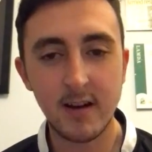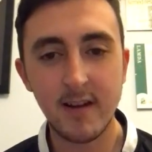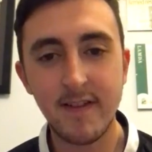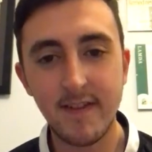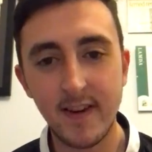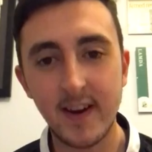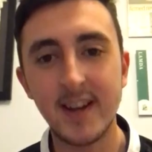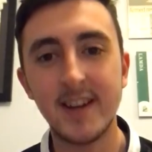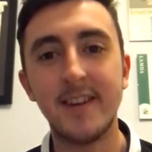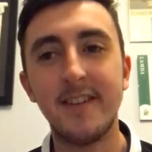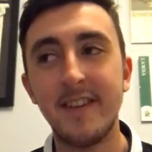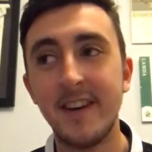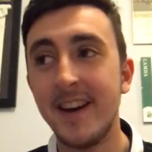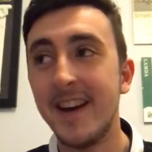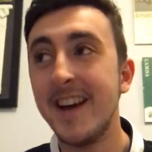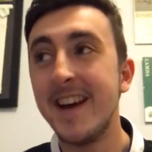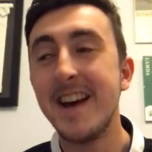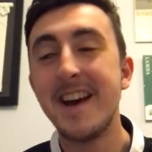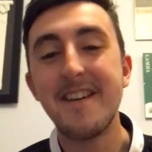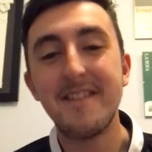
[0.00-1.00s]
for
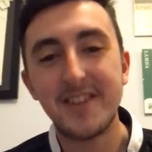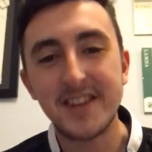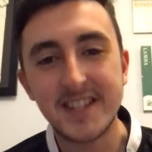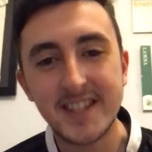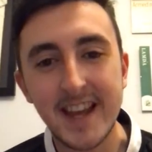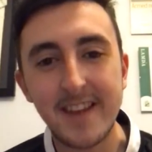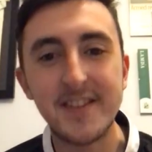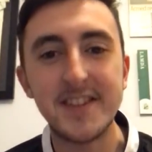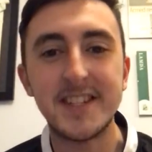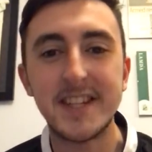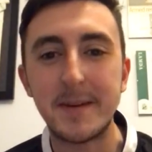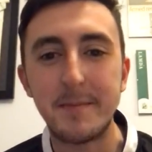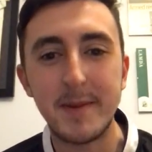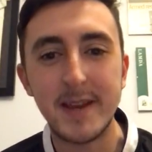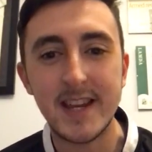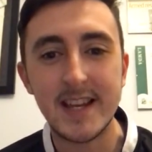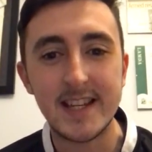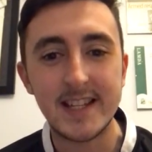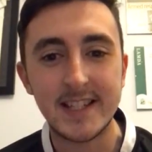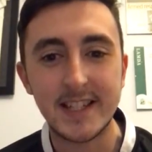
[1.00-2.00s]
70
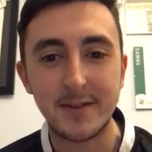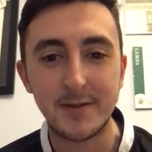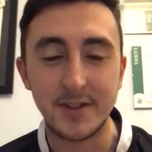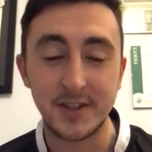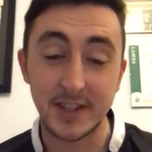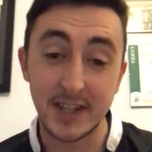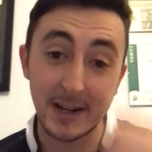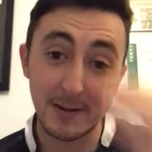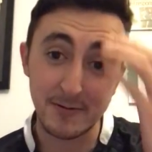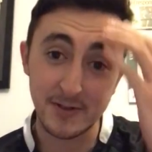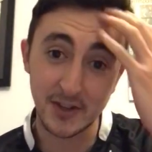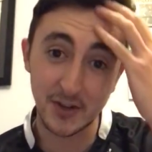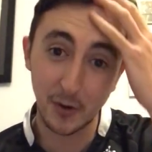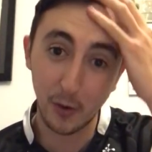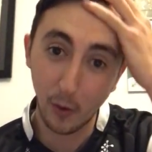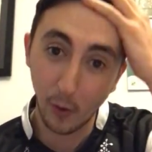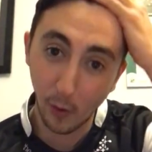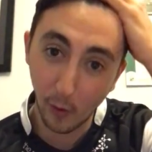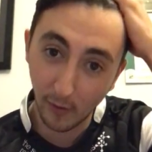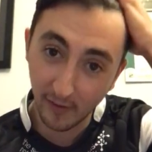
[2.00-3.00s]
minutes, it was an
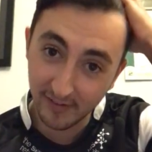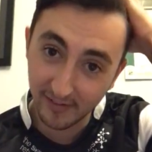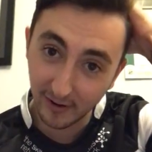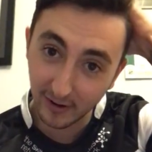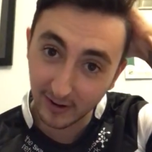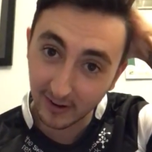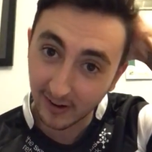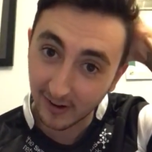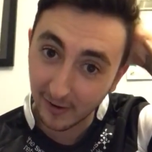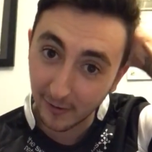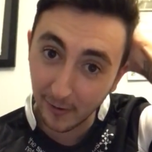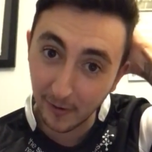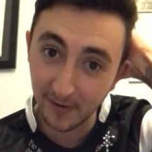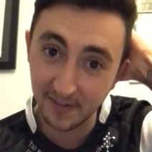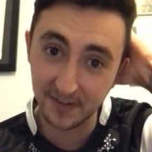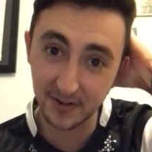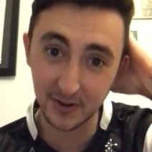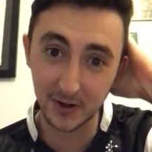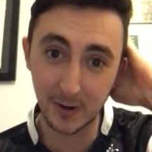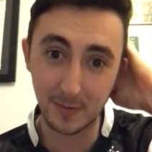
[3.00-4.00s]
awful
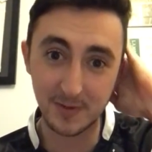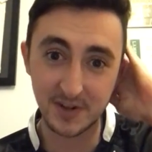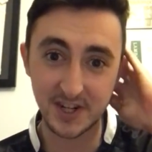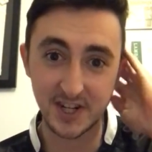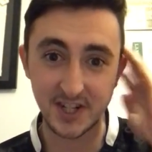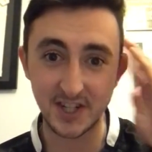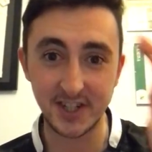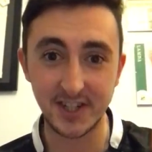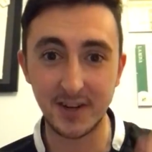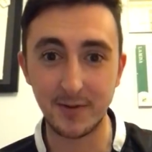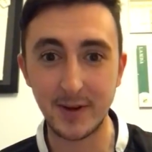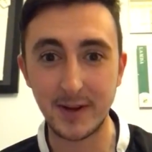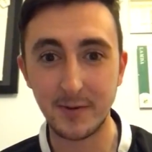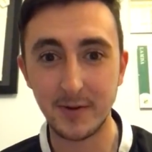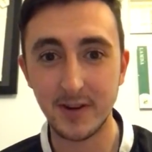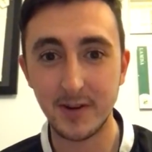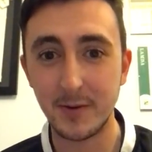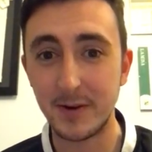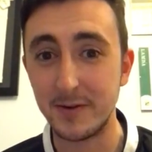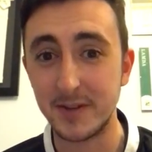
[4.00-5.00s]
competition. We
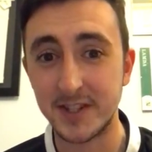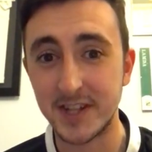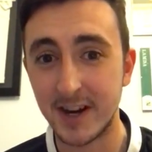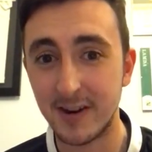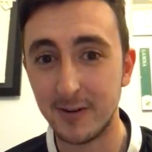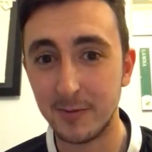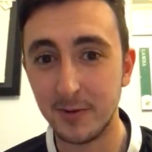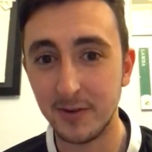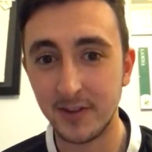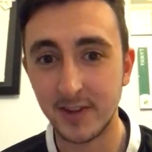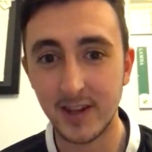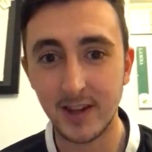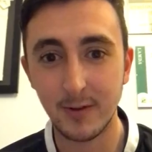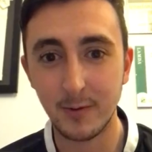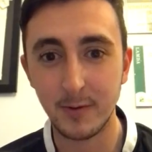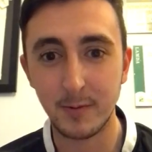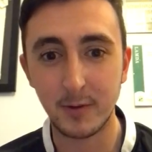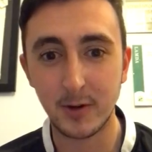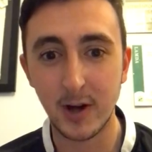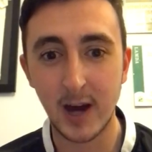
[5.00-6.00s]
were terrible. We
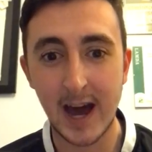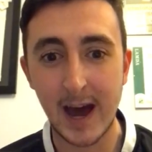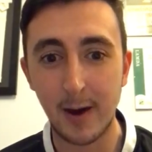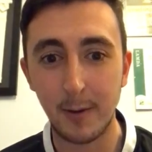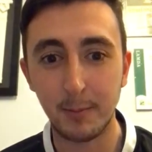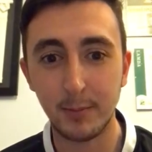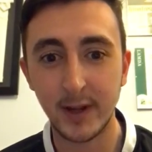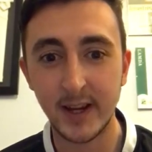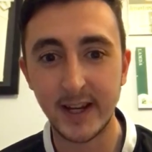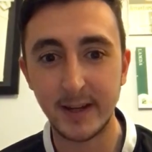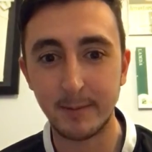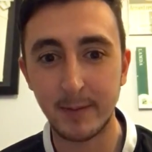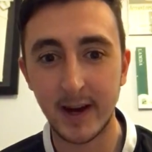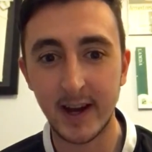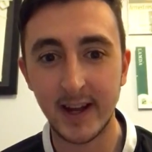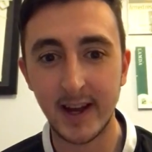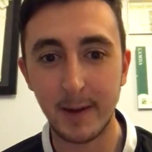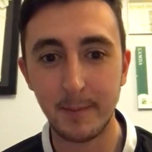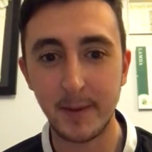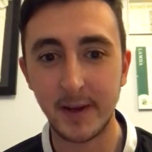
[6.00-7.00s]
got outplayed
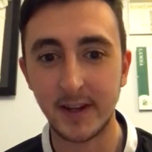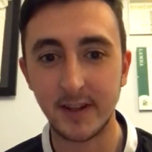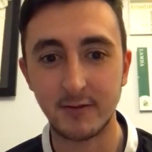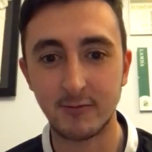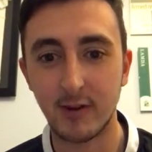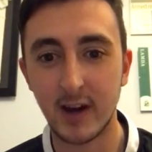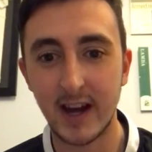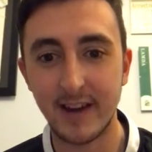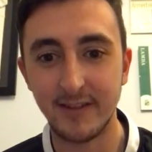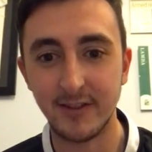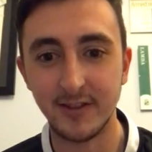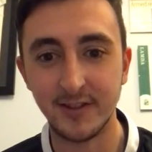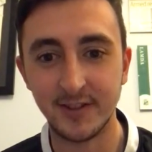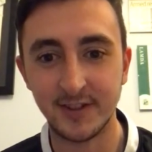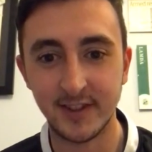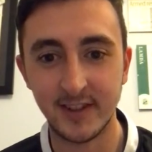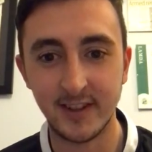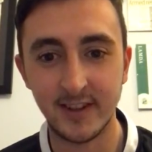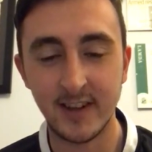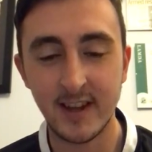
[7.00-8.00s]
by our biggest
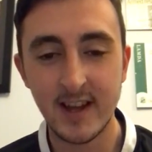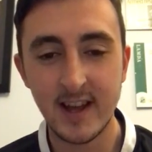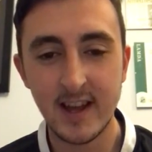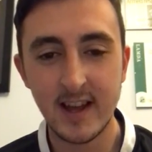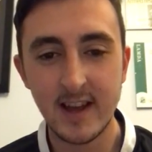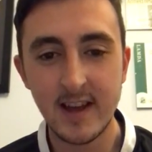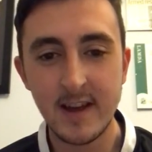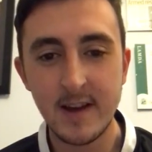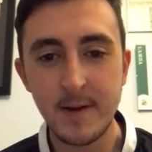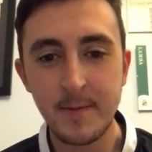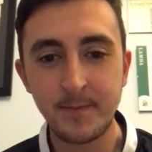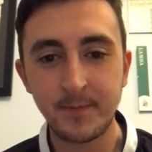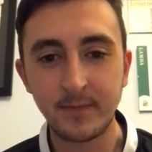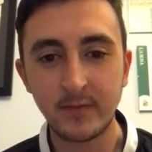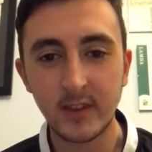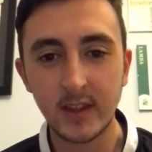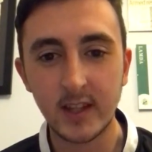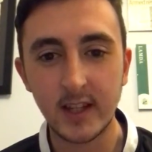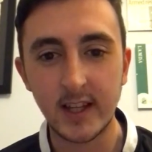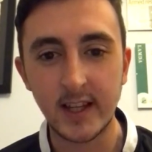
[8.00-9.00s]
rivals, and
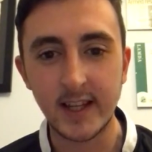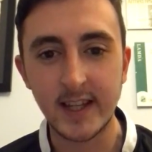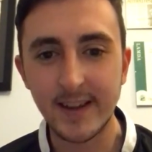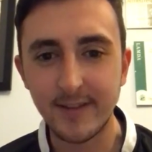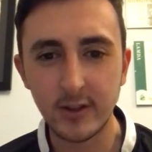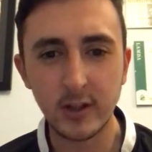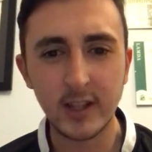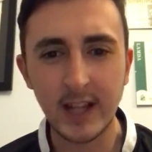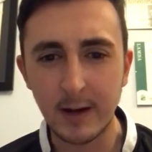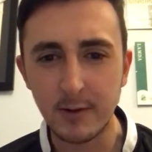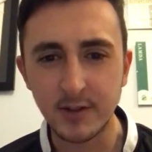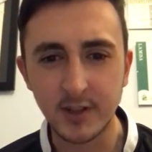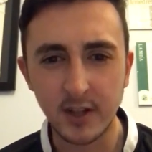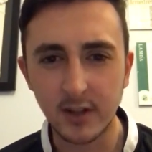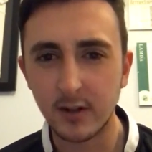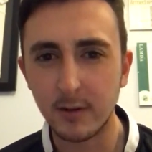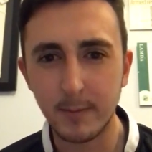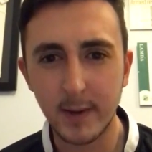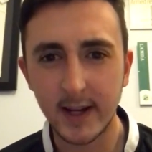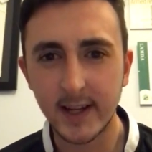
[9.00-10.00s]
it never looked like it was
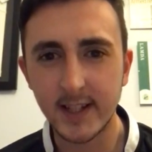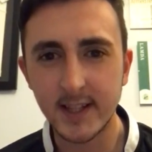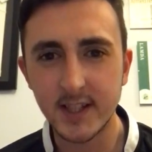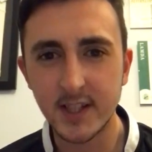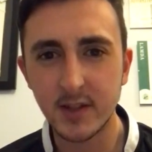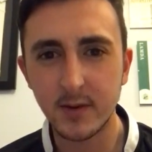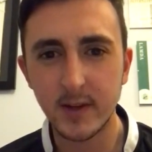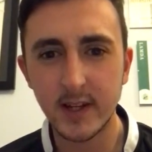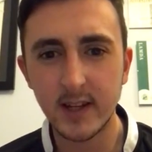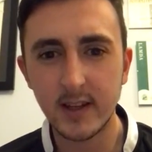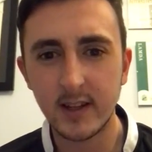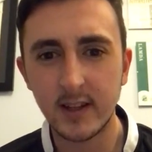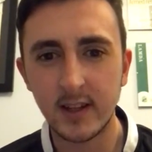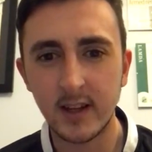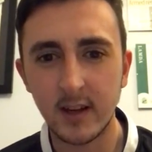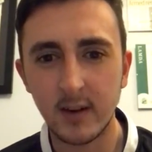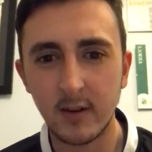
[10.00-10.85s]
going to come back into it.